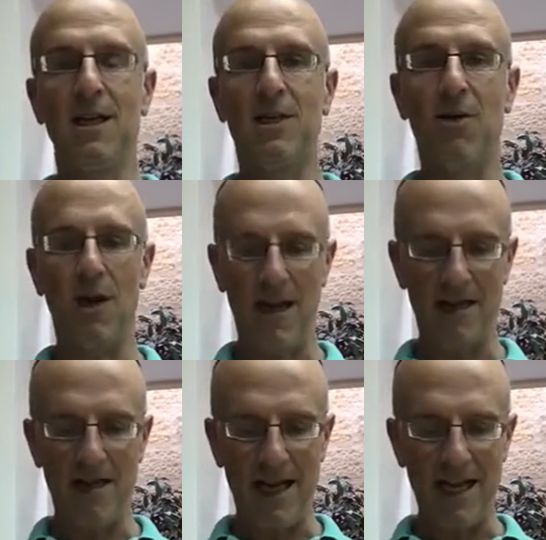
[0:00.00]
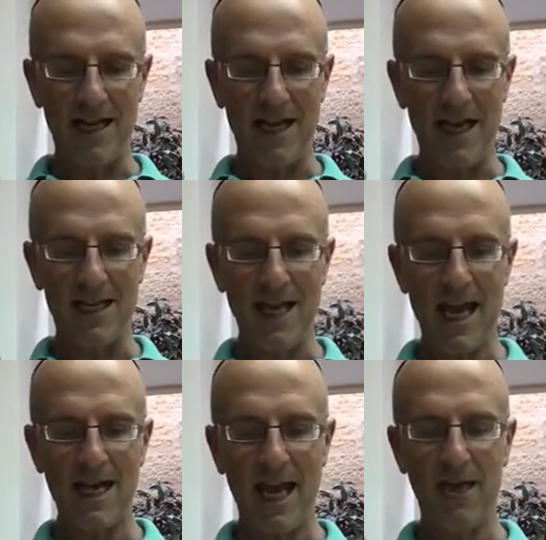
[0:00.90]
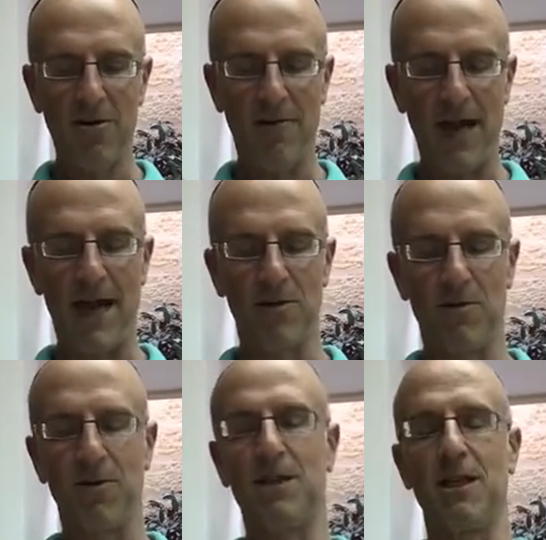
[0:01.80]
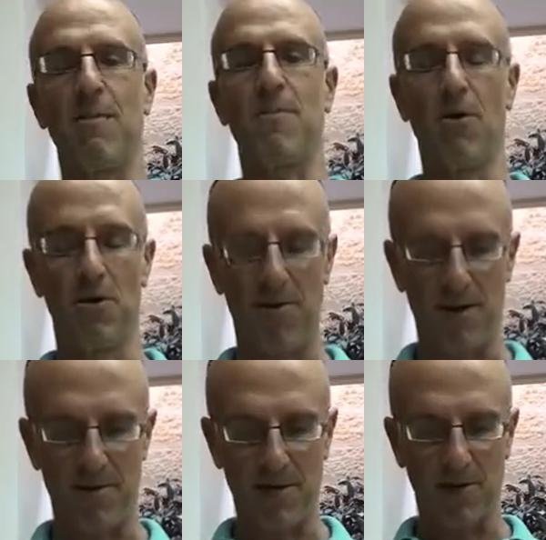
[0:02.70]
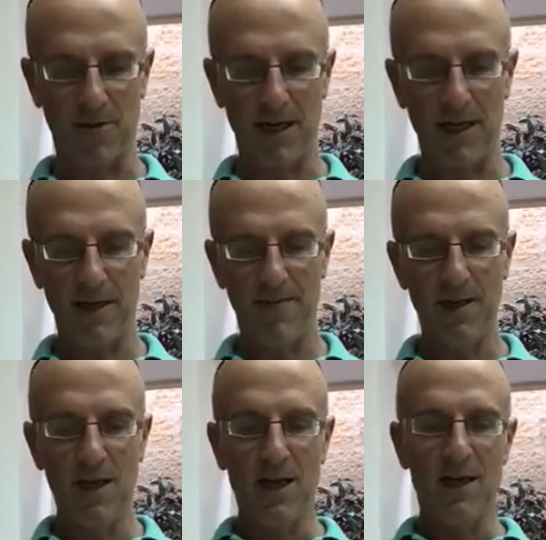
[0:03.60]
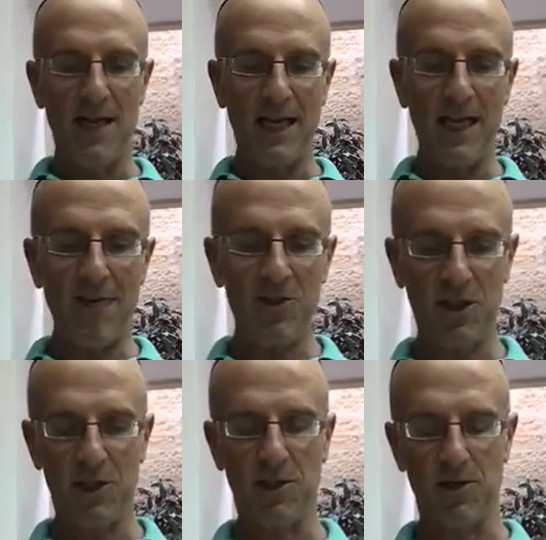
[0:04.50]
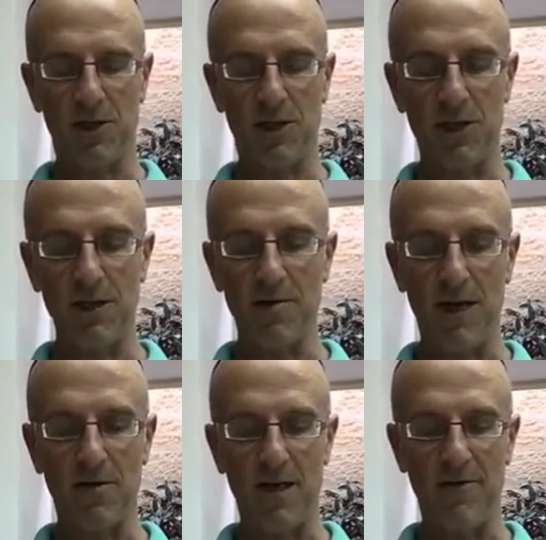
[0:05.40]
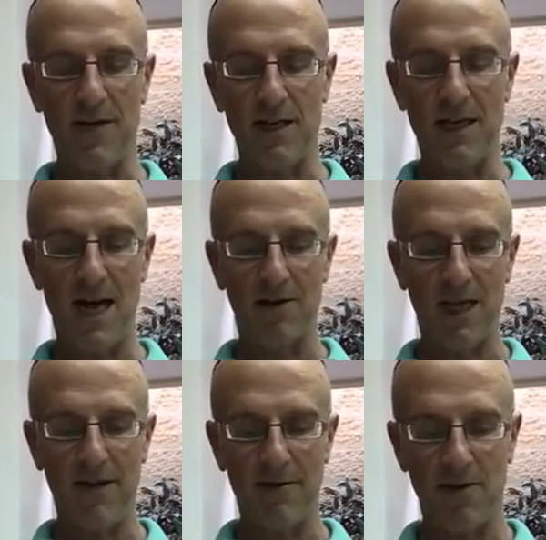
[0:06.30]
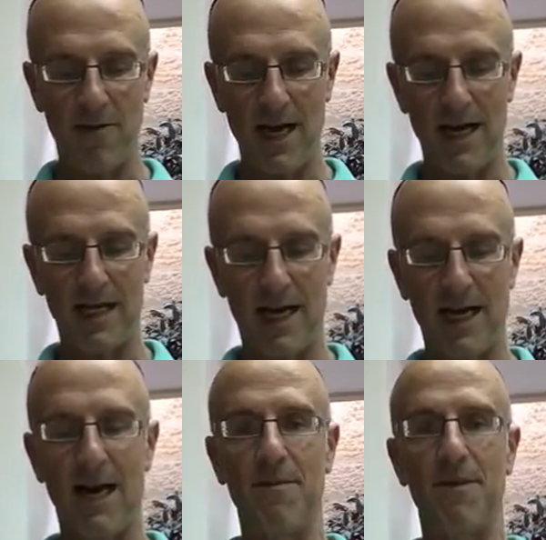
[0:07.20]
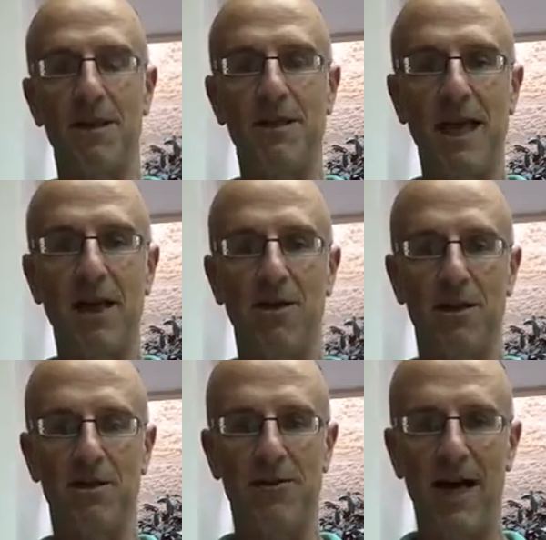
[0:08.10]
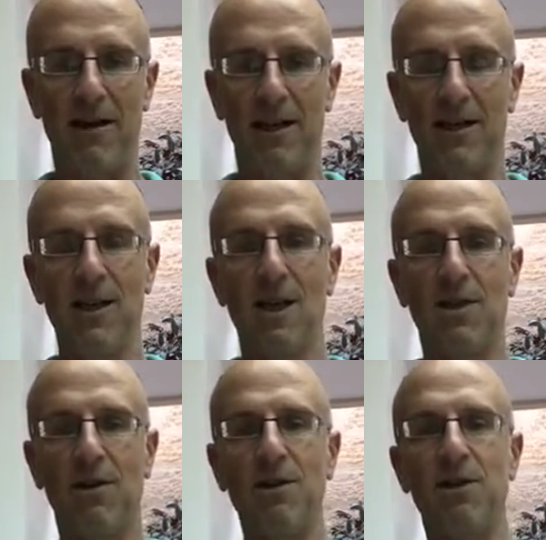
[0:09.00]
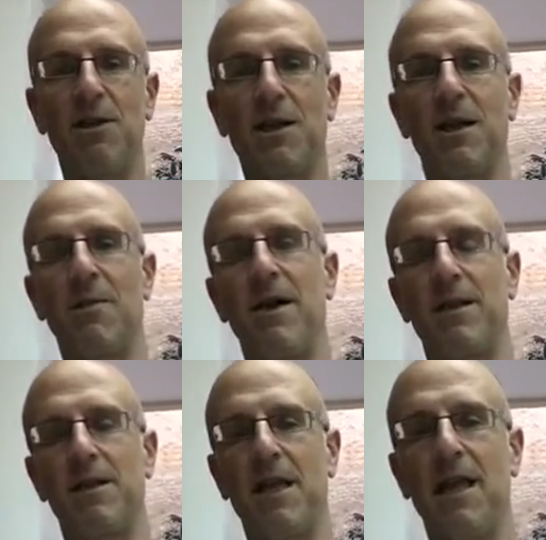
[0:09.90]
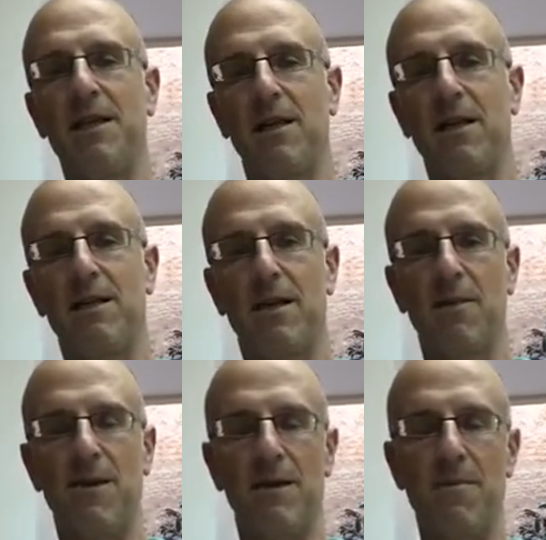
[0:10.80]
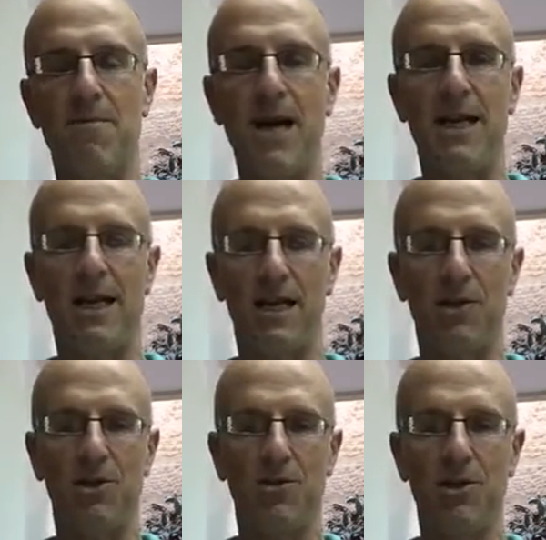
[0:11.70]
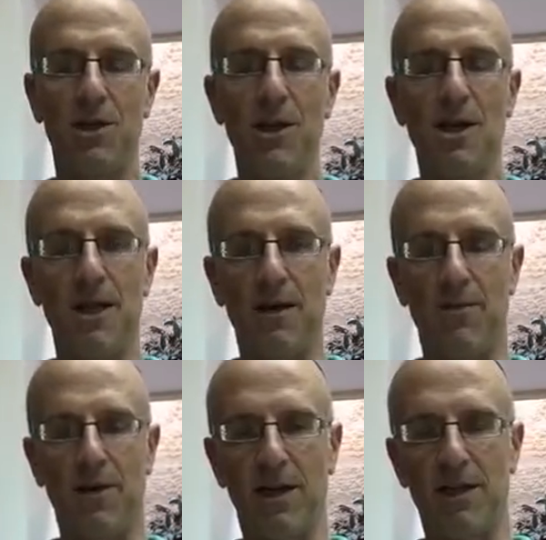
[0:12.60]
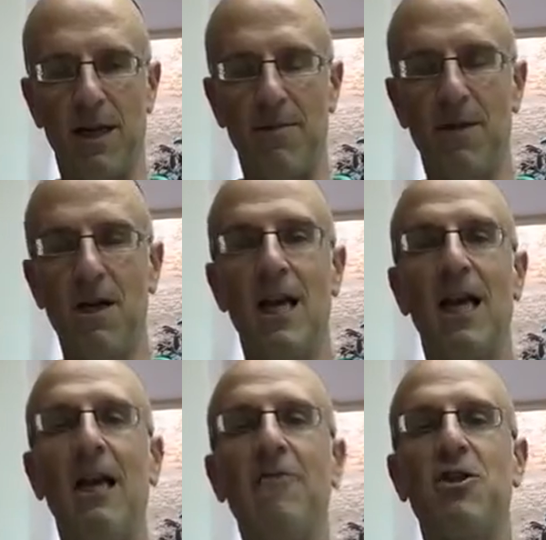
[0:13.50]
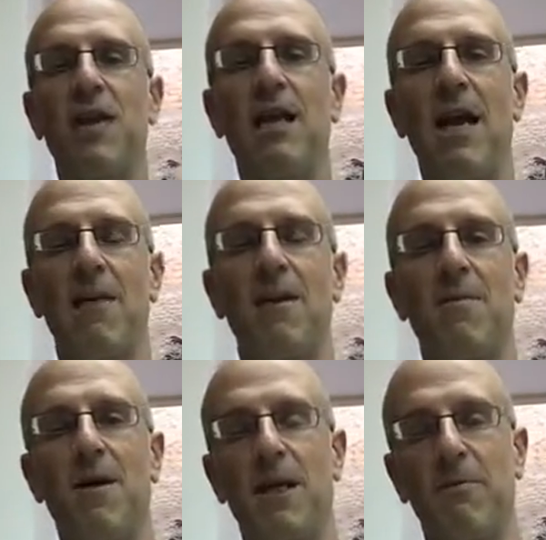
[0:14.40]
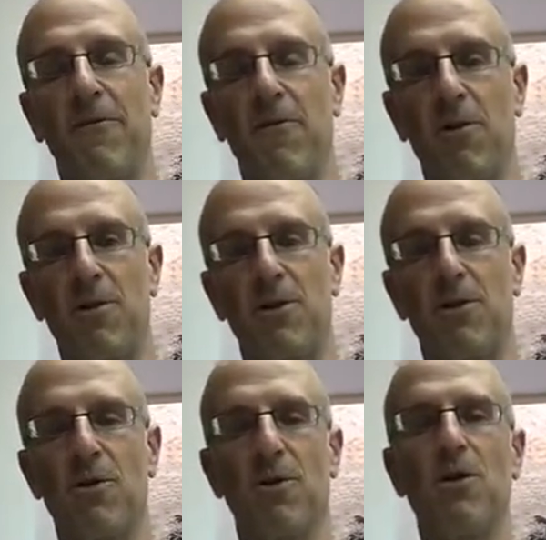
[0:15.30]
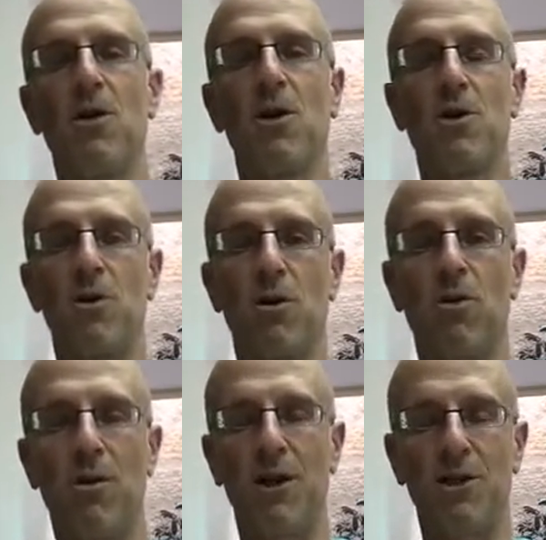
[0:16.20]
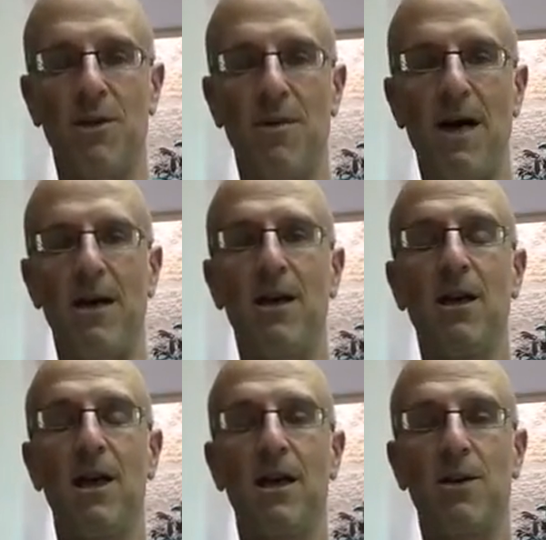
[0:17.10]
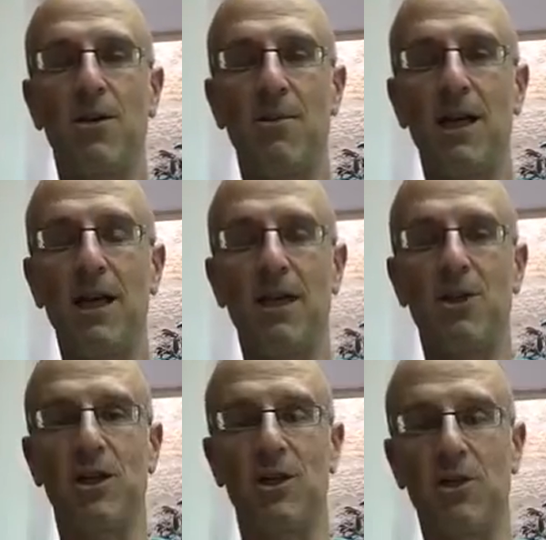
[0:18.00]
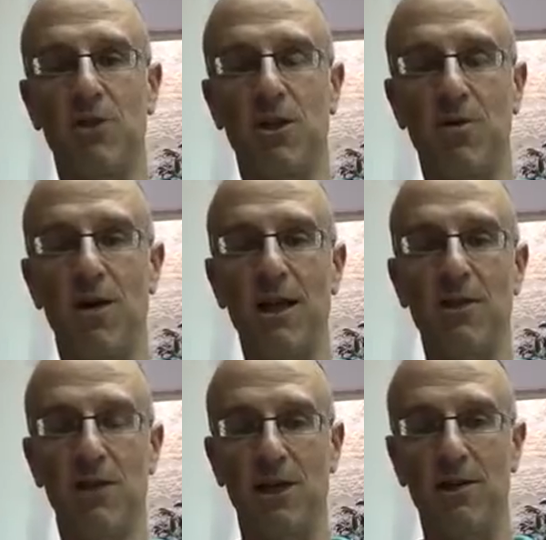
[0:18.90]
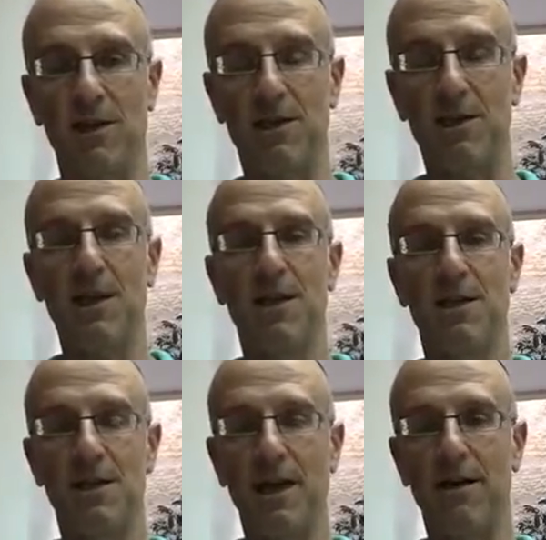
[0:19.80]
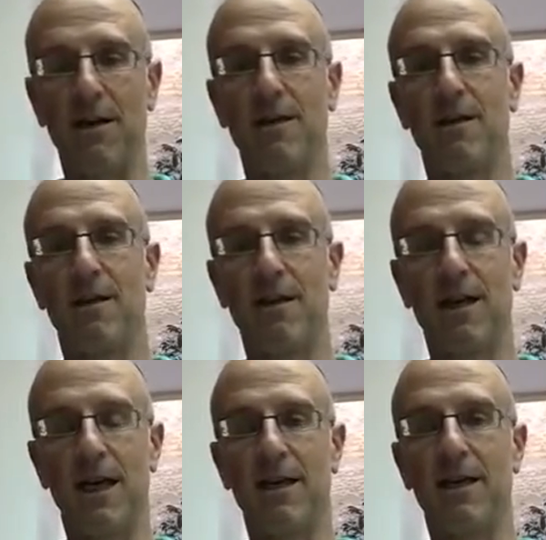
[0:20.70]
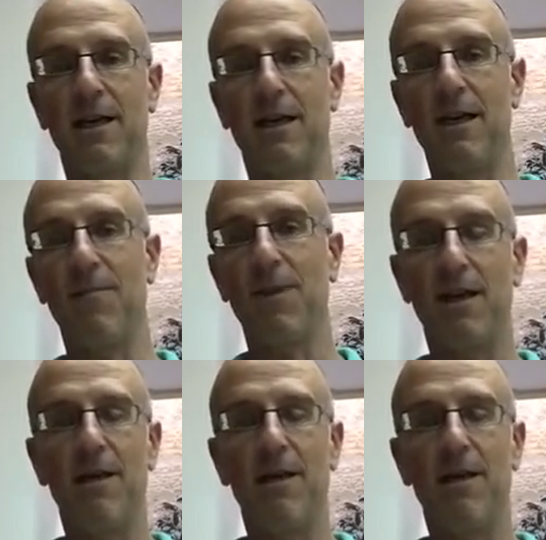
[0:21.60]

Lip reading: So and yet elu ve'elu modim, both of them agree that if she sold it, she machra v'natna, or gave it away, kayam, the sale is valid. So let's just think about this case, and let's think about the meta issues that it brings up. If she inherited the money before betrothal, no question about it, it's her money, and she can do what she wants. She can at least sell it lechatchila.